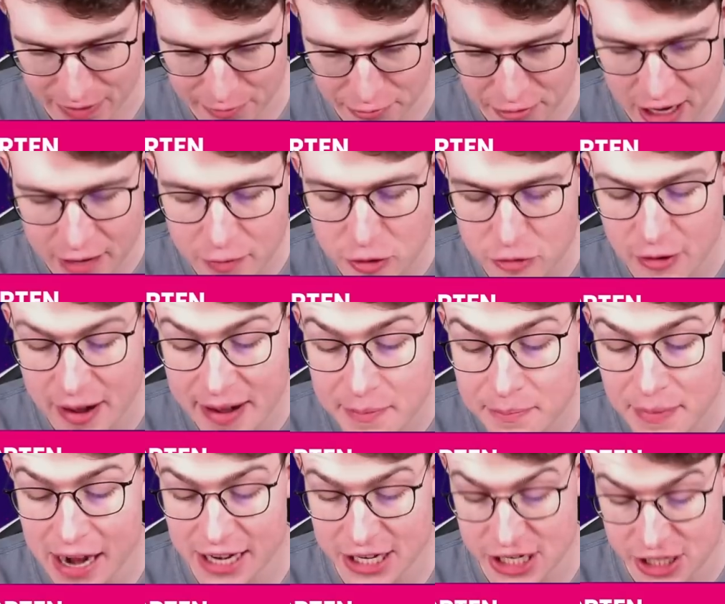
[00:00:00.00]
we have a great
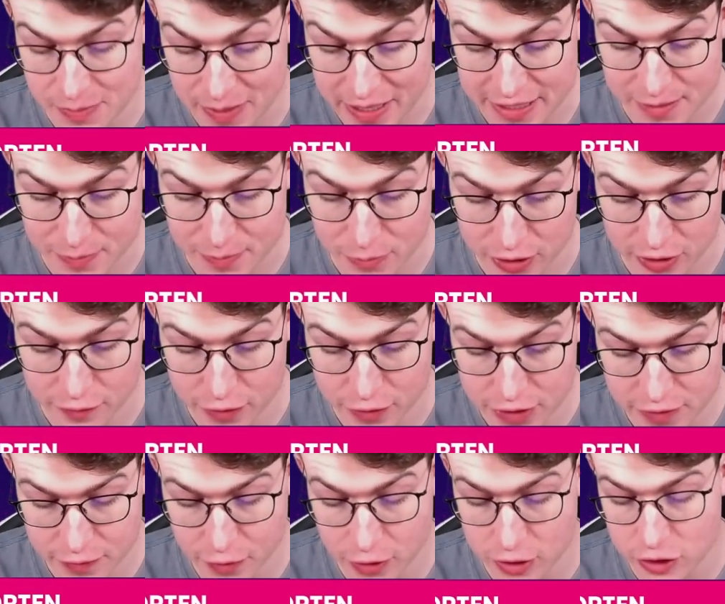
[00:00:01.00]
matchup against Mortar.
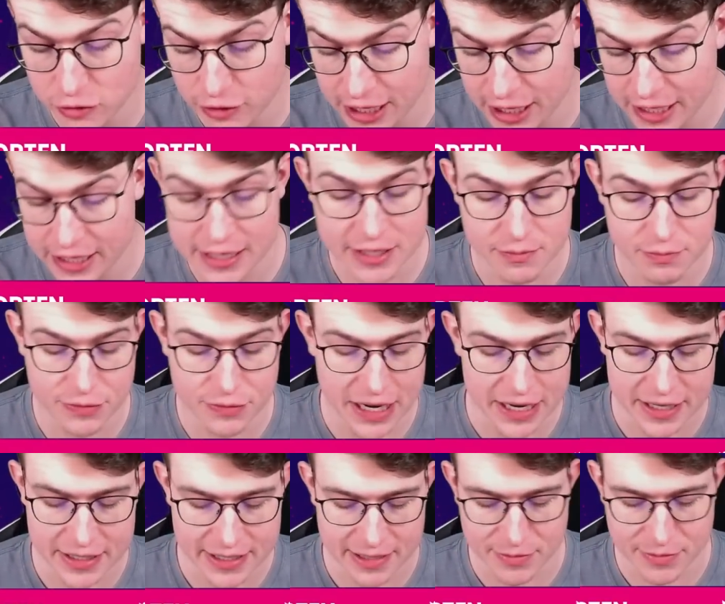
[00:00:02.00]
First of all, Cracker is
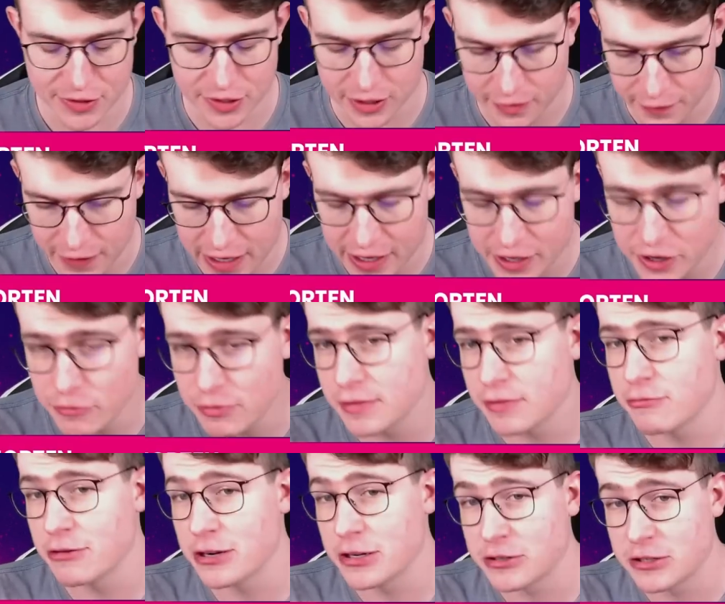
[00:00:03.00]
getting some soul value.
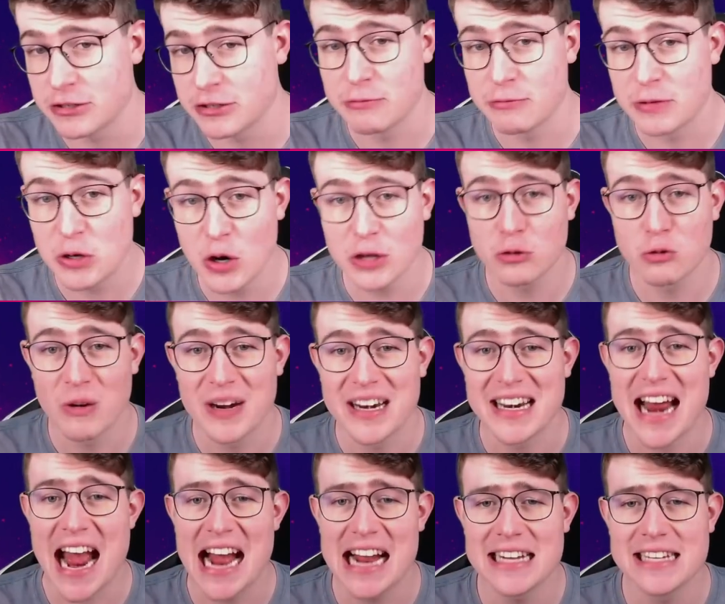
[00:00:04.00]
We got
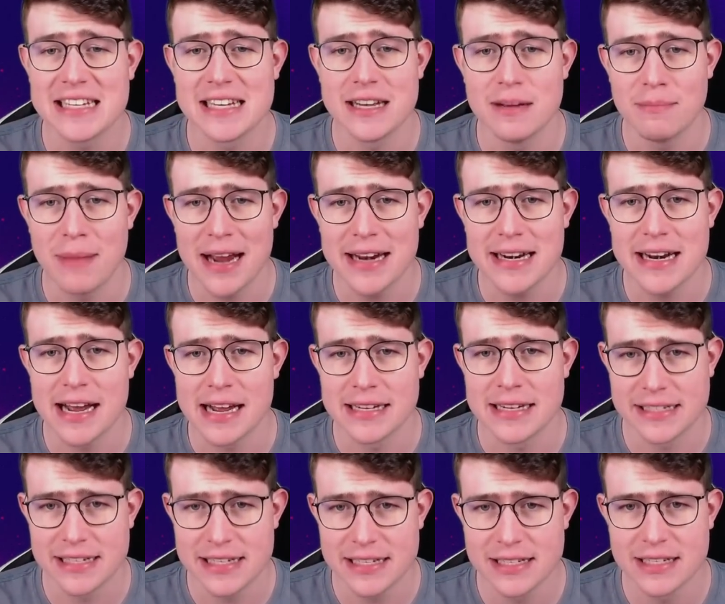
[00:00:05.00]
great minor
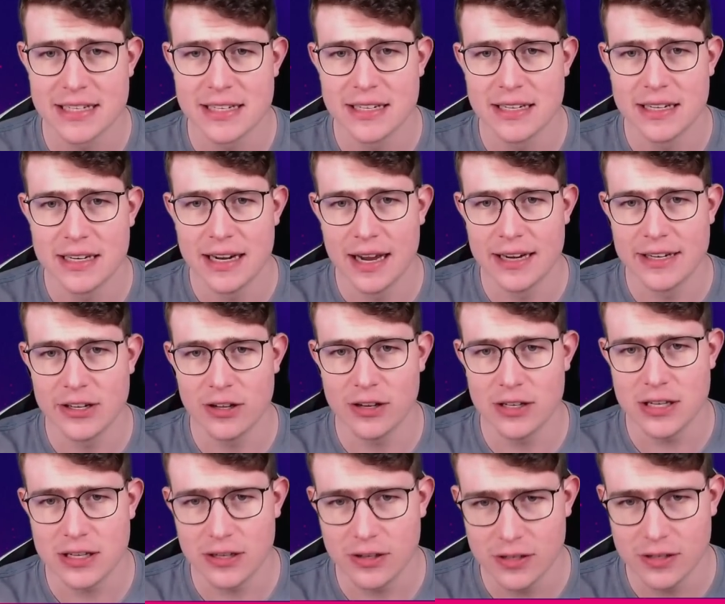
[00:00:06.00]
answers, and he
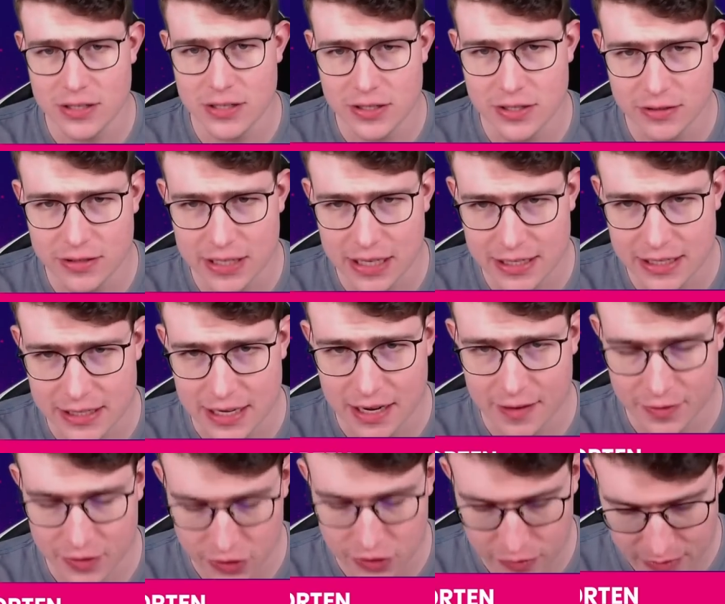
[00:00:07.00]
also doesn't
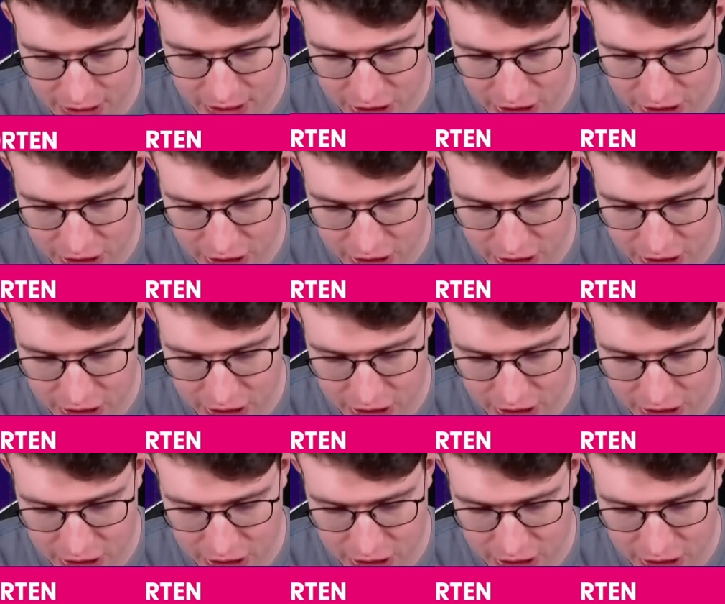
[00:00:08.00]
have too much